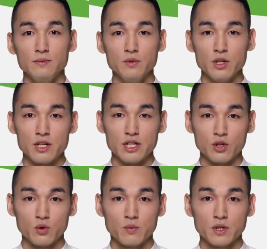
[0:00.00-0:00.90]
building
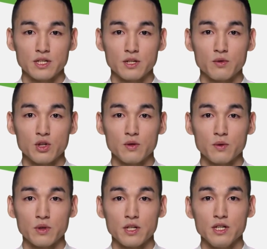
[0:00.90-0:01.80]
a robust
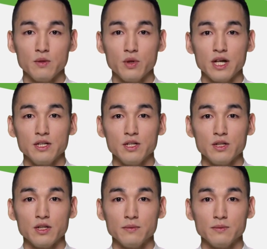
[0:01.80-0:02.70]
observability
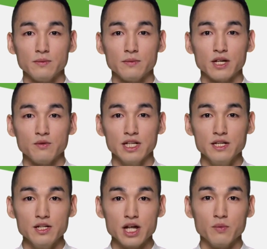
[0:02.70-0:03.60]
practice,
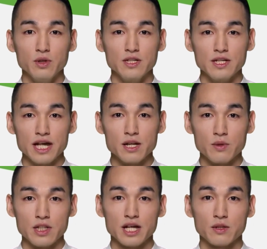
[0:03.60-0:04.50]
advanced topics in
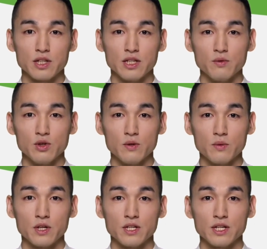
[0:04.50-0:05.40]
APM and
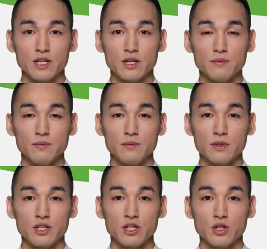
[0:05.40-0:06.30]
observability.
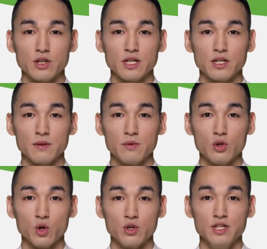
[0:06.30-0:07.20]
Additionally, the
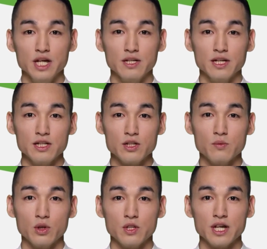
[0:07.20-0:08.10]
course content is
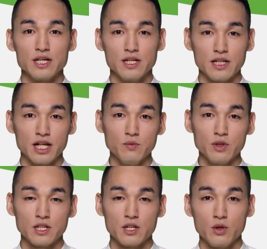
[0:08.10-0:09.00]
periodically
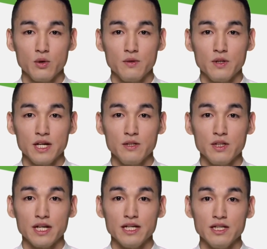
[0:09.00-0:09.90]
updated to reflect the
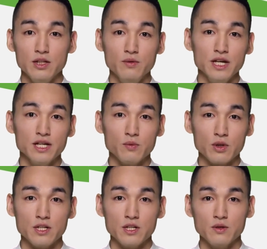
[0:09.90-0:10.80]
latest
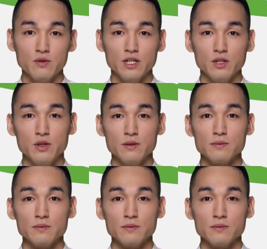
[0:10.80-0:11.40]
advancements in the field.